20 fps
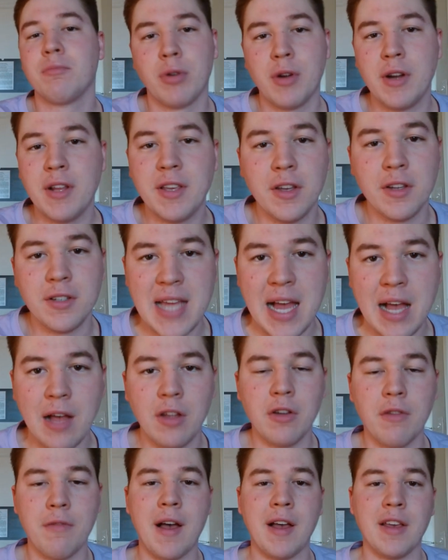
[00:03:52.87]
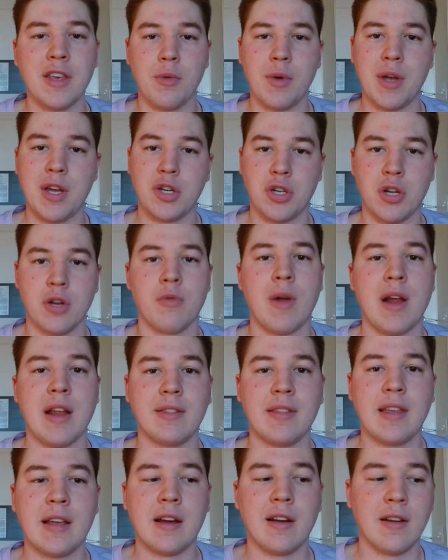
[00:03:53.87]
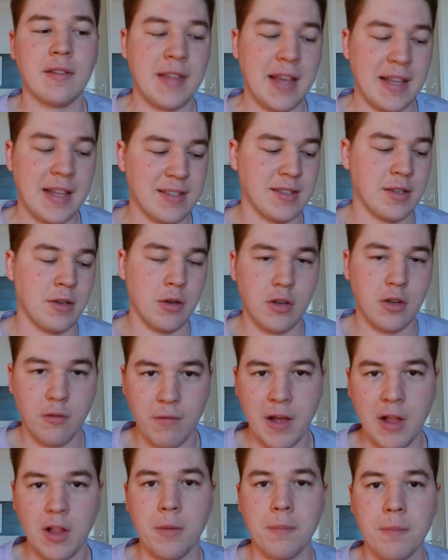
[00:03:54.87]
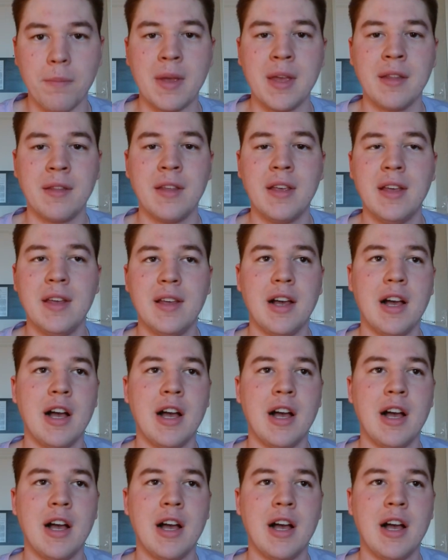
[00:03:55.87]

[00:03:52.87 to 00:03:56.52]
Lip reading: pretty good talent evaluation right there. And that's good development.